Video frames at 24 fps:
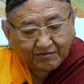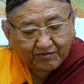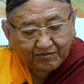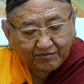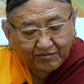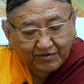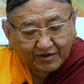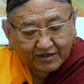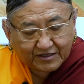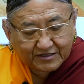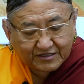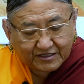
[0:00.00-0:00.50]

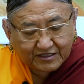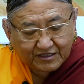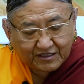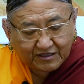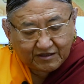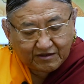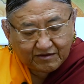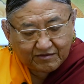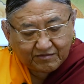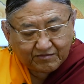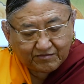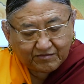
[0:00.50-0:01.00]

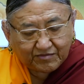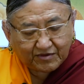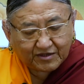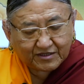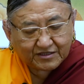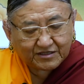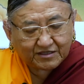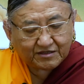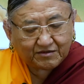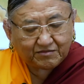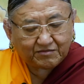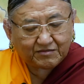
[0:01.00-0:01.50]

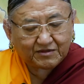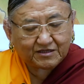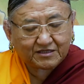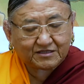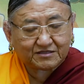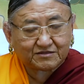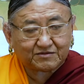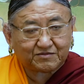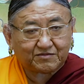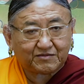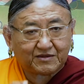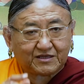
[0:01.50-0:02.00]
Body
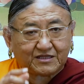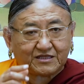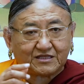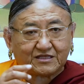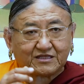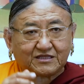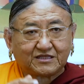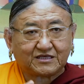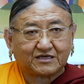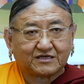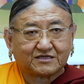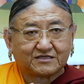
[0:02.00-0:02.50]
means many
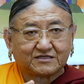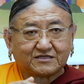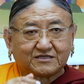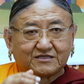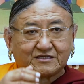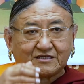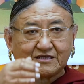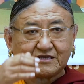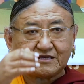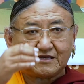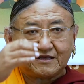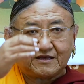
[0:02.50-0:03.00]

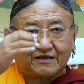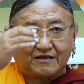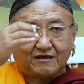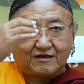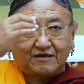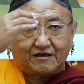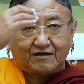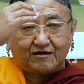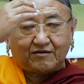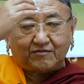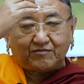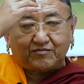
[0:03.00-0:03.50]
things,
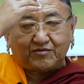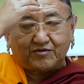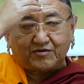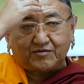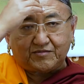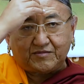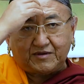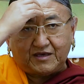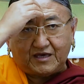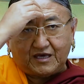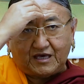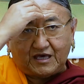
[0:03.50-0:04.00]

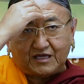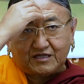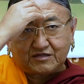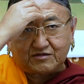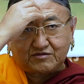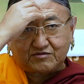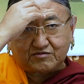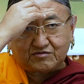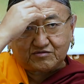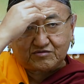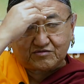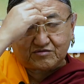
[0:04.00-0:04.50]
from
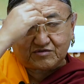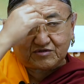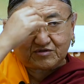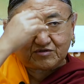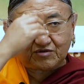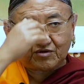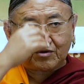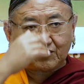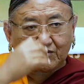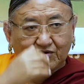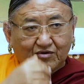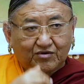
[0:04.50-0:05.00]
head to
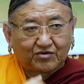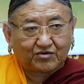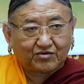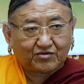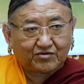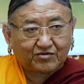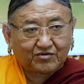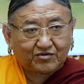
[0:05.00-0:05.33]
toe.